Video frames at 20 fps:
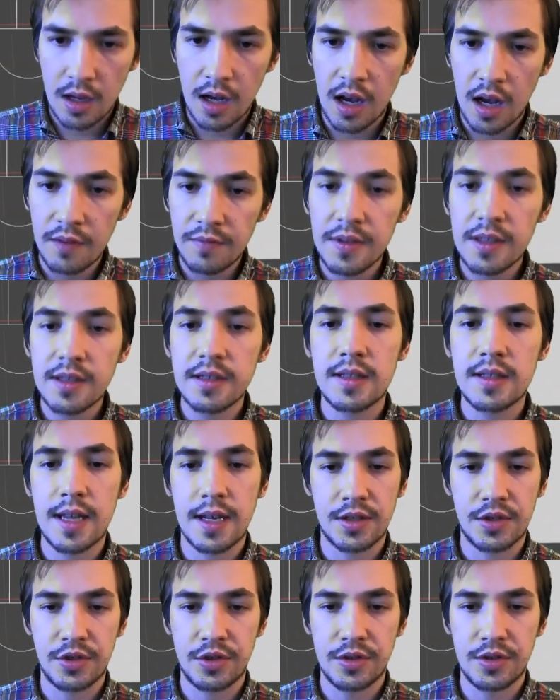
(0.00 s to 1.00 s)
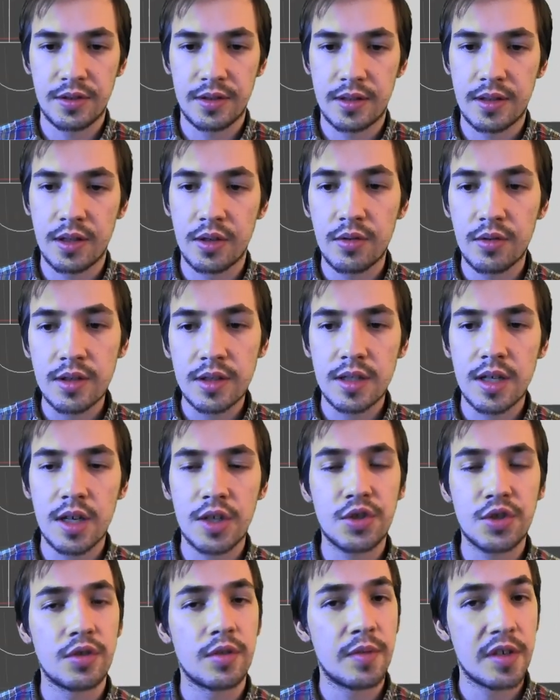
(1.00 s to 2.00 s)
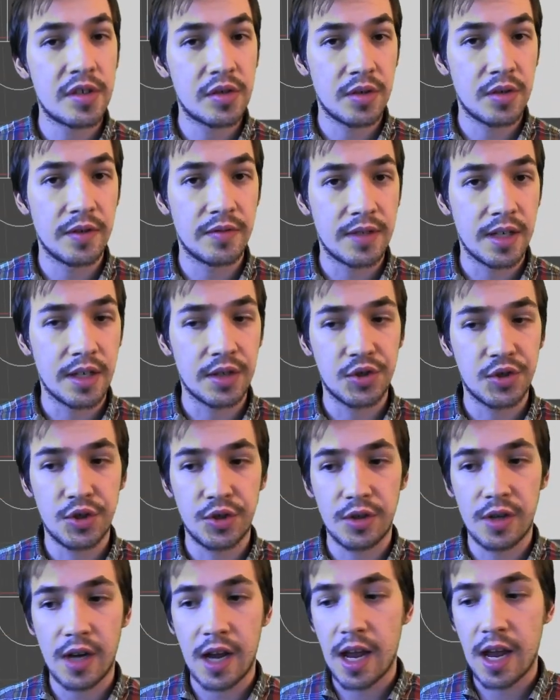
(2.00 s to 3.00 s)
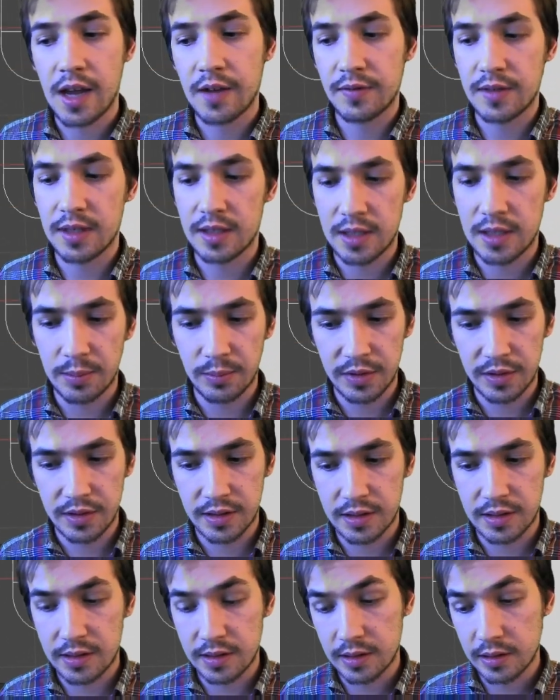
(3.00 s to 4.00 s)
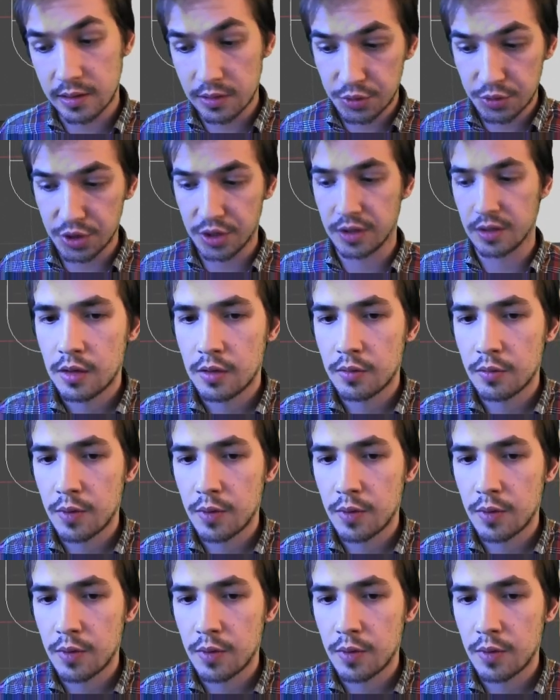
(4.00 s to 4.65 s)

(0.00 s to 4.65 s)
Of these textures, the noise texture and the Musgrave texture have the simplest solution.